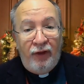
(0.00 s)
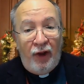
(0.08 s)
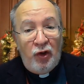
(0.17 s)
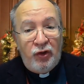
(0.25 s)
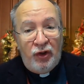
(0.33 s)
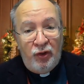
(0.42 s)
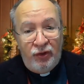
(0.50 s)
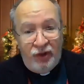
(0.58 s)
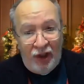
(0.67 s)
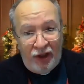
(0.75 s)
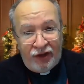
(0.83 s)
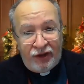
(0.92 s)
Those who
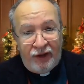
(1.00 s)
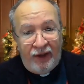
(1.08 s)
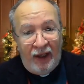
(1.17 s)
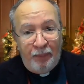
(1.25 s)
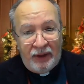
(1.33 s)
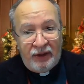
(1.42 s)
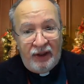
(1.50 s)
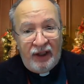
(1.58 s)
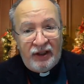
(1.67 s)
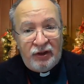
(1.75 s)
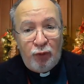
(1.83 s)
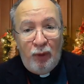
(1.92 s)
nursed their
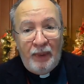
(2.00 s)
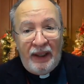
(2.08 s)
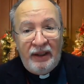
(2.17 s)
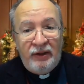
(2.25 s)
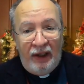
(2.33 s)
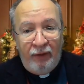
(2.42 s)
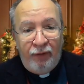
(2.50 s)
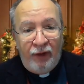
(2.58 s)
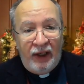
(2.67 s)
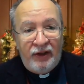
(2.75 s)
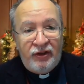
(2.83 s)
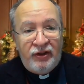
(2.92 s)
bitterness remained
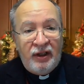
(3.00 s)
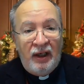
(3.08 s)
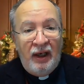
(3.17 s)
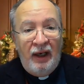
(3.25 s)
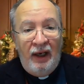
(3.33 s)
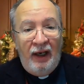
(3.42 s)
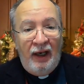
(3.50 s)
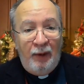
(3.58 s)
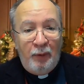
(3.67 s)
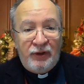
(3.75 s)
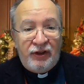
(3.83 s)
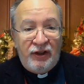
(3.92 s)
invalids.
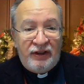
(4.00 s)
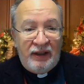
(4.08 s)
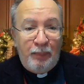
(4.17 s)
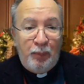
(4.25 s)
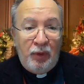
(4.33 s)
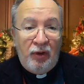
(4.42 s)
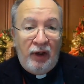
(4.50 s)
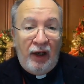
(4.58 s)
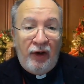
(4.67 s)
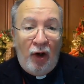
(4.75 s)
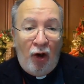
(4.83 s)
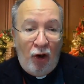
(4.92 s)
It was as simple
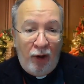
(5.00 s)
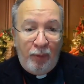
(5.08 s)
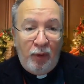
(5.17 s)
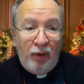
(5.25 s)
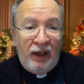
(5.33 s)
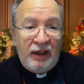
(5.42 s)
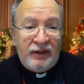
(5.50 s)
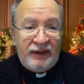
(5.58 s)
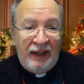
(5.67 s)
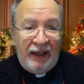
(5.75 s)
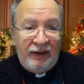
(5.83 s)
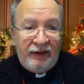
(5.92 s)
and horrible
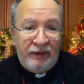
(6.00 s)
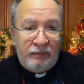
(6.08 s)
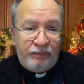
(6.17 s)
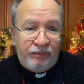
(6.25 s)
as that.